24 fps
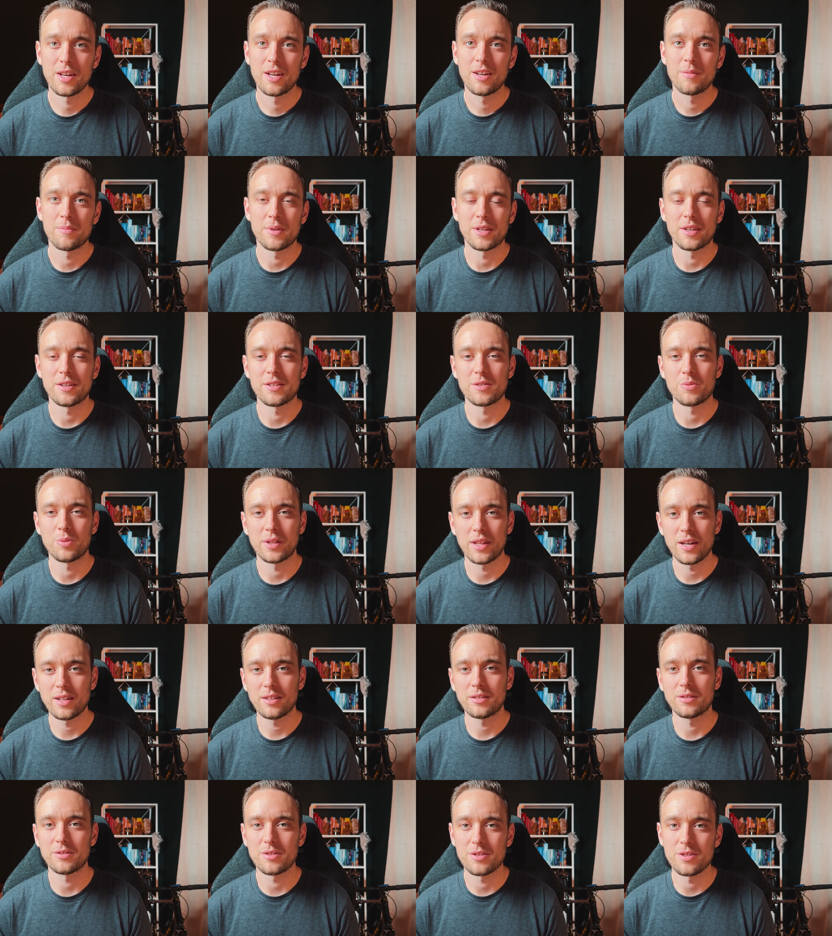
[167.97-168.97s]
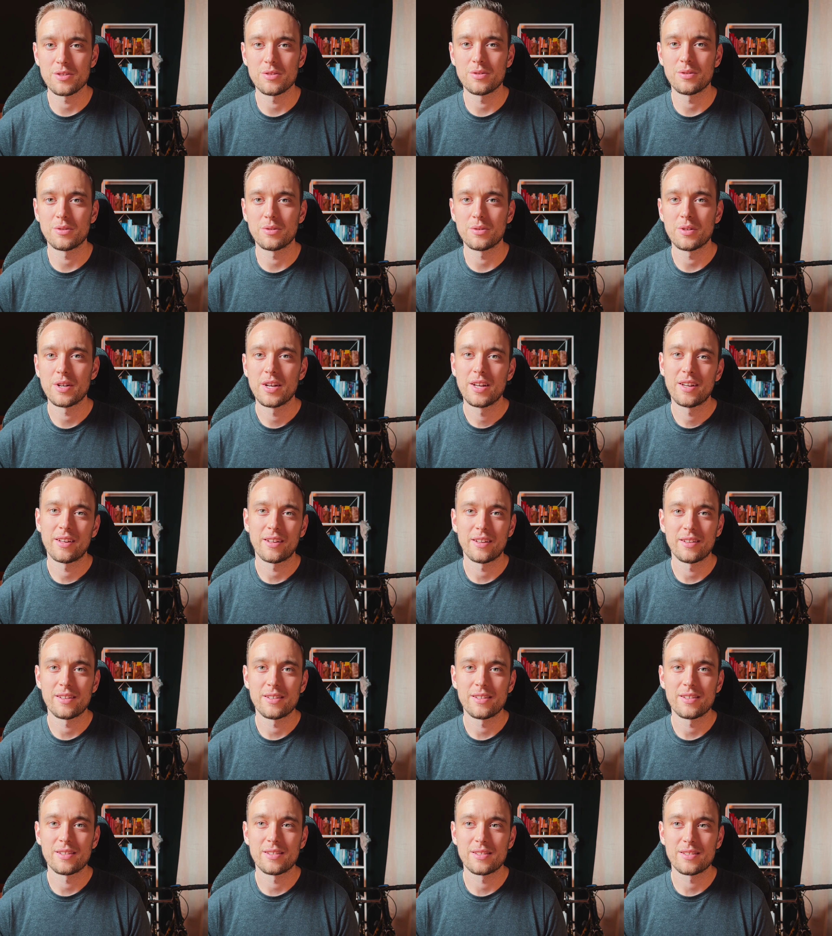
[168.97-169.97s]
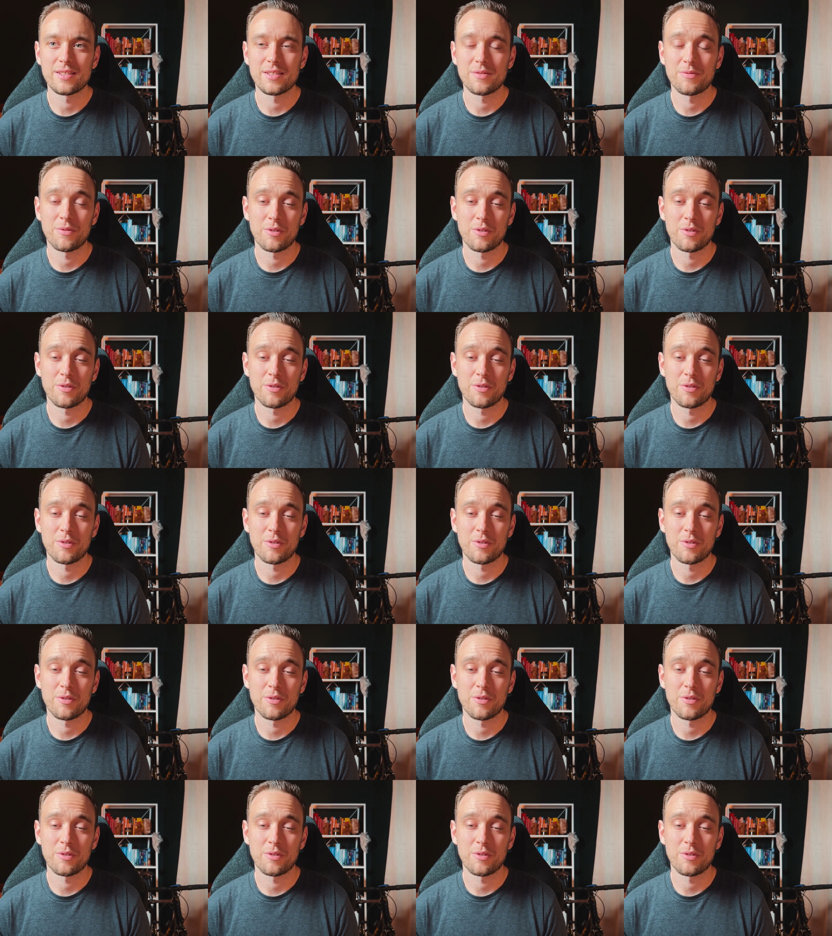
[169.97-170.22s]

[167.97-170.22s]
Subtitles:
because what that'll do is,